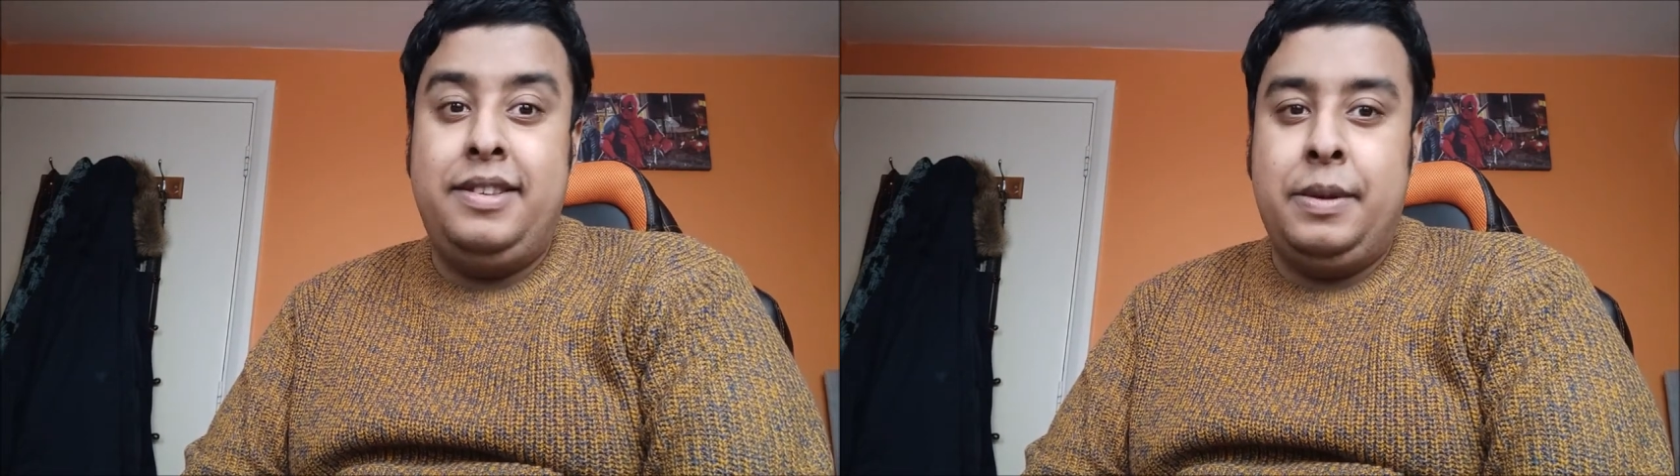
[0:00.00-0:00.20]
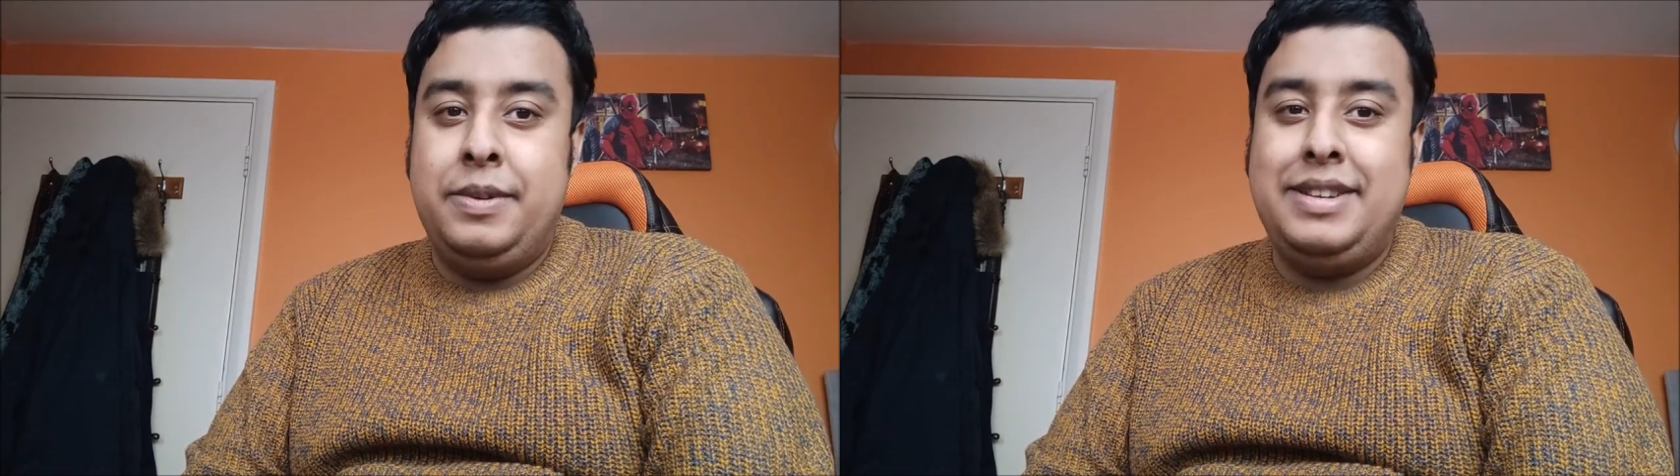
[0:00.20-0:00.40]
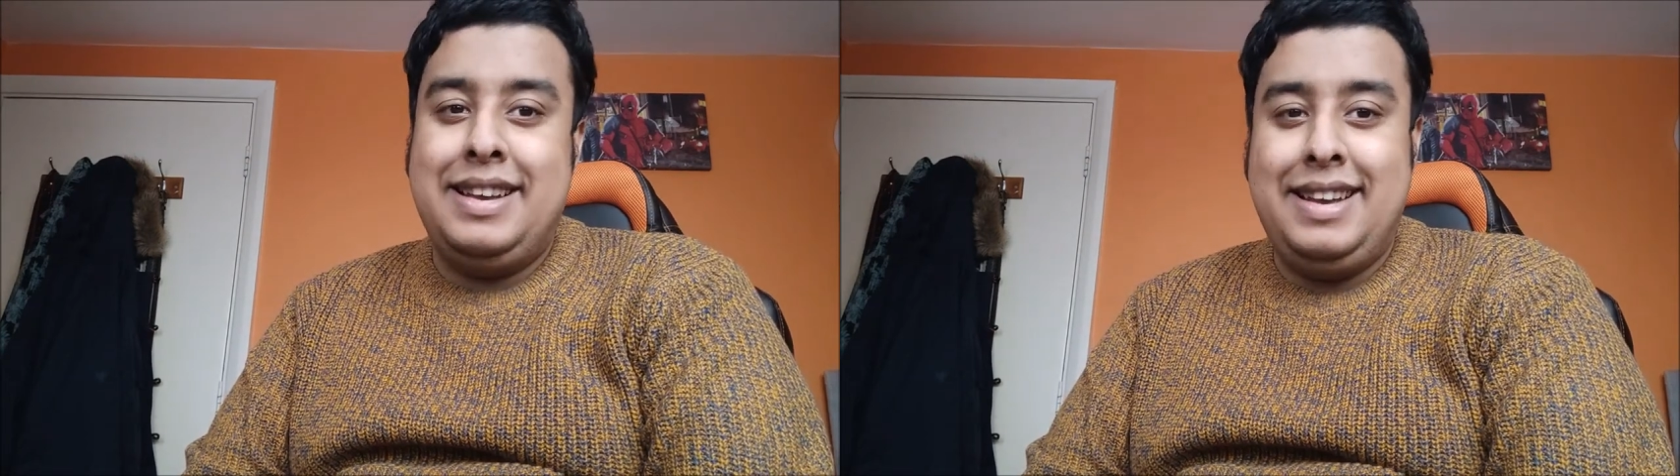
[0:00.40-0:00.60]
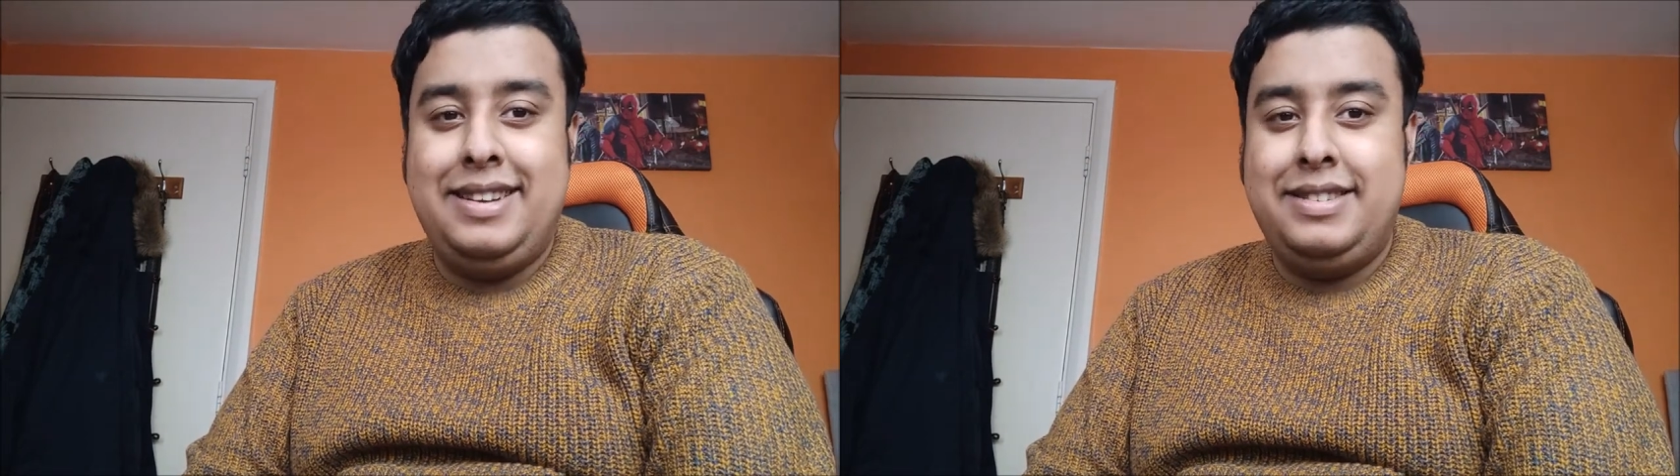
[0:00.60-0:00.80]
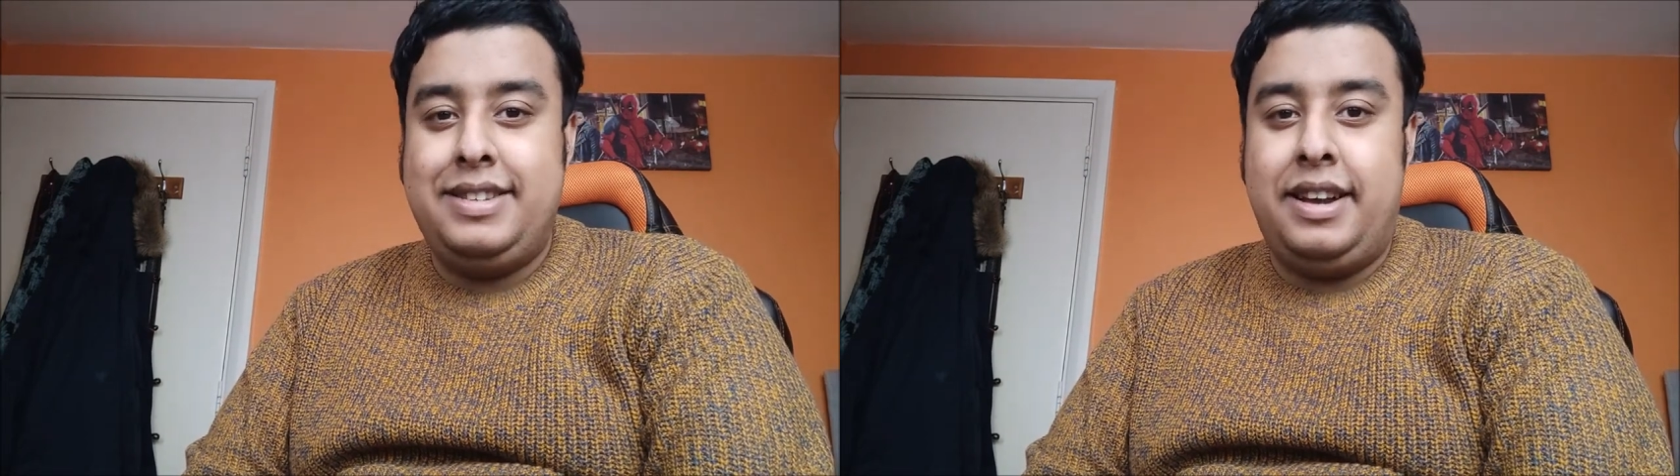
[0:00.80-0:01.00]
there was a
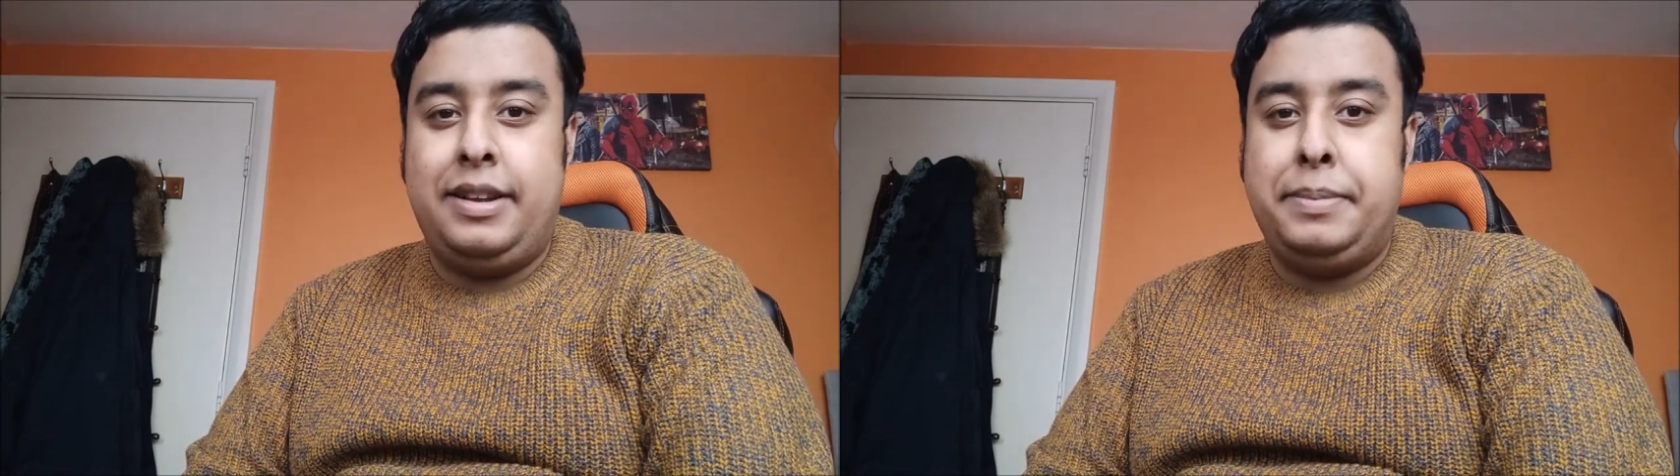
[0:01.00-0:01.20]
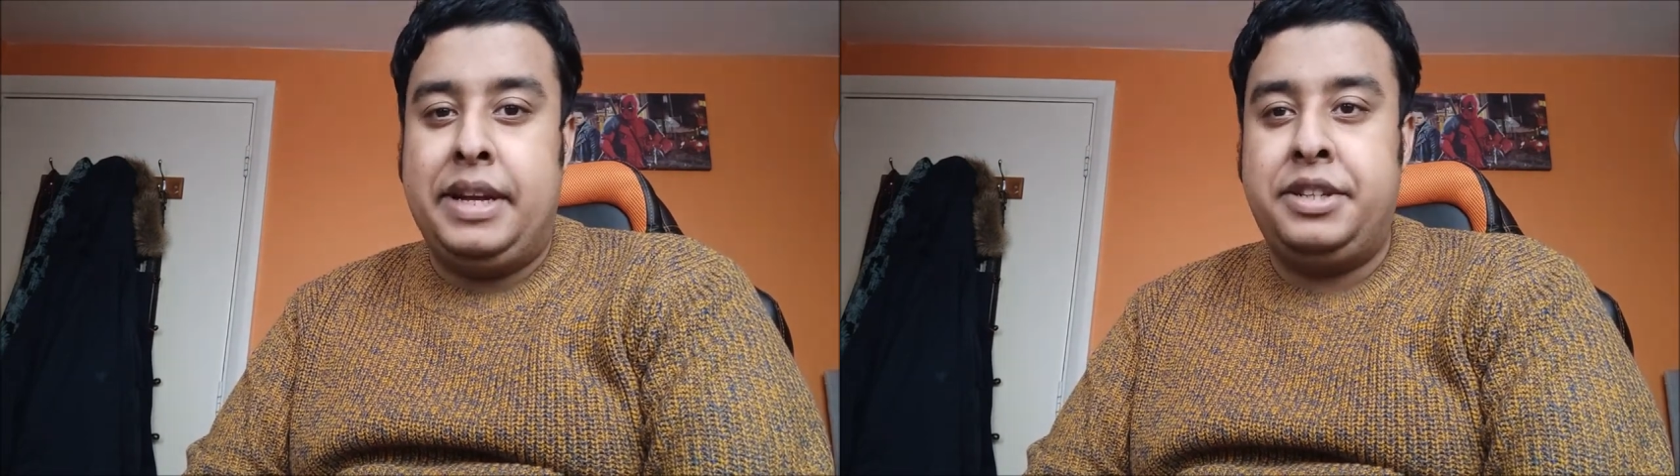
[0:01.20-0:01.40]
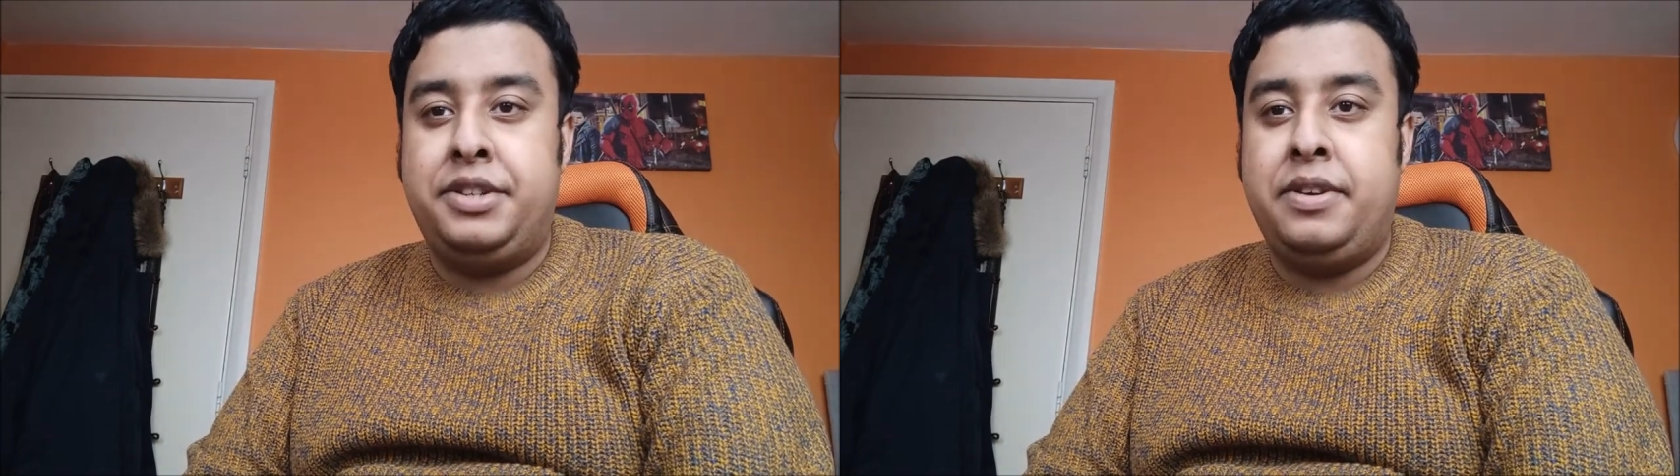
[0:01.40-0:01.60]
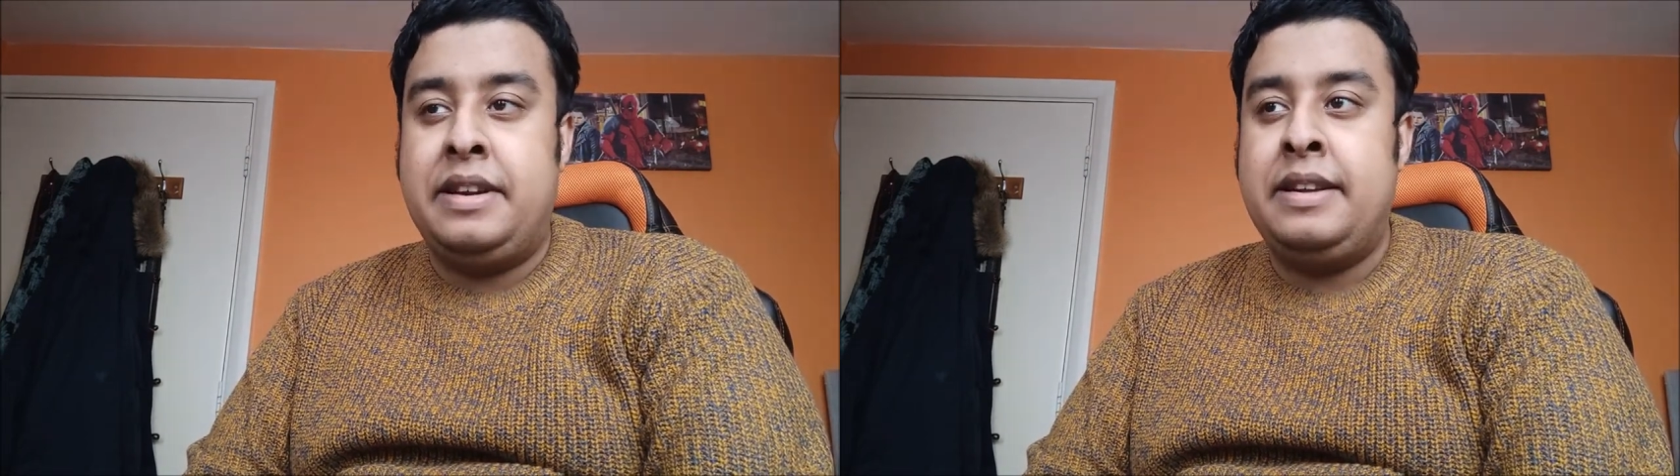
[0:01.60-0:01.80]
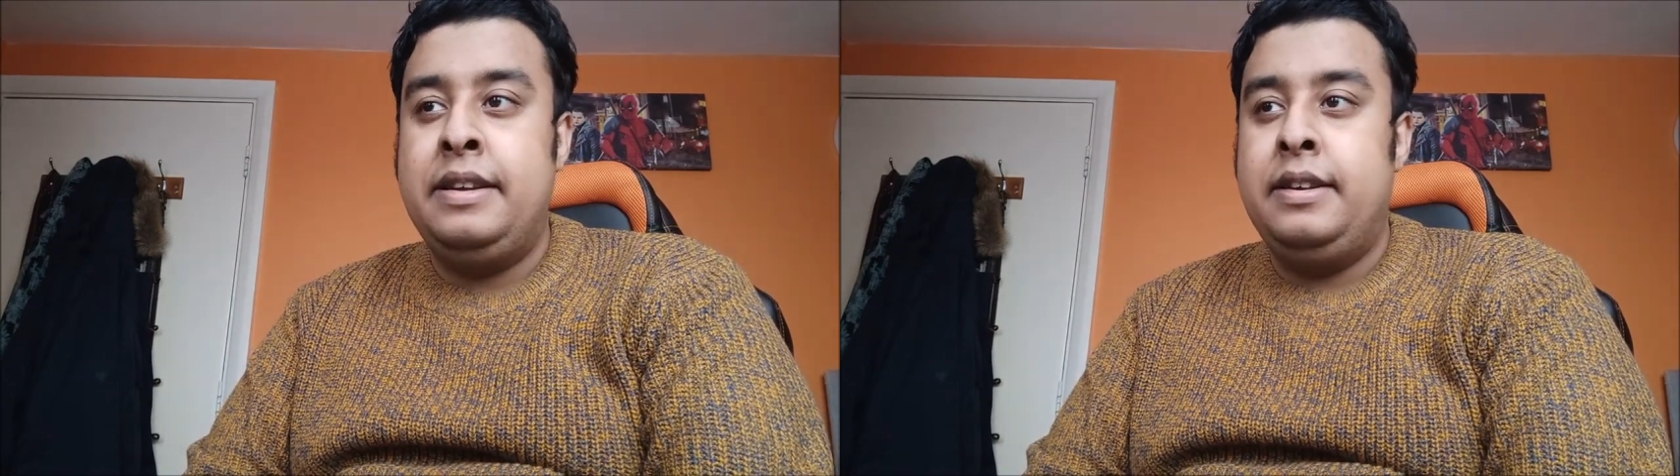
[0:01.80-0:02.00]
hair inside a
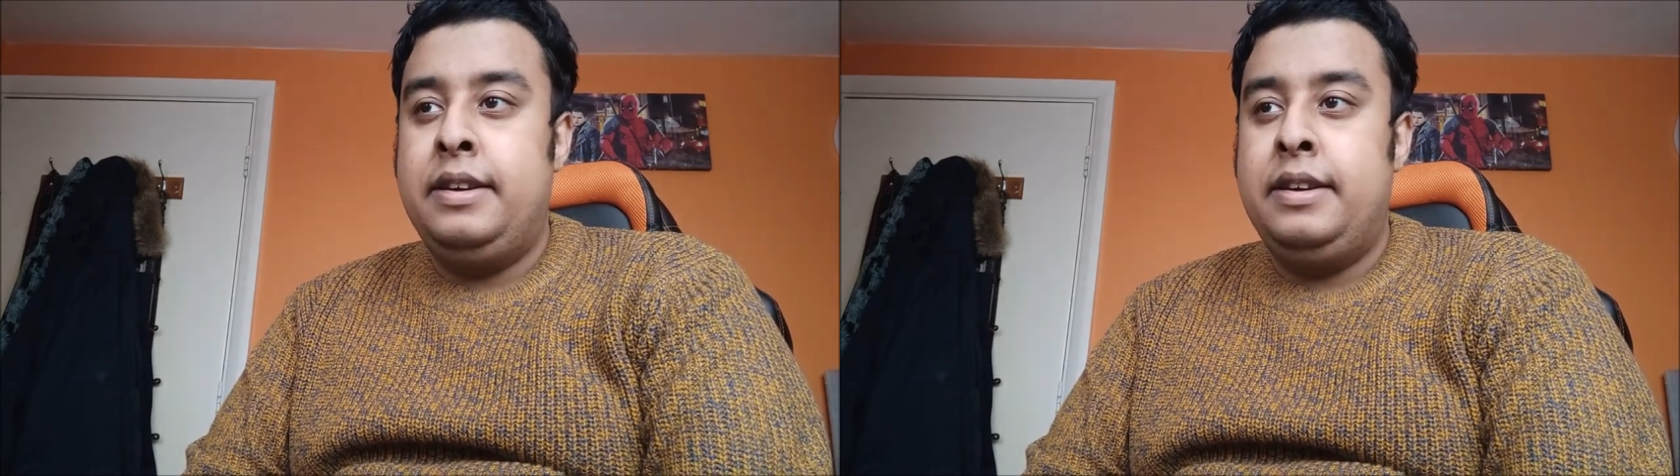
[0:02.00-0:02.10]
pastry.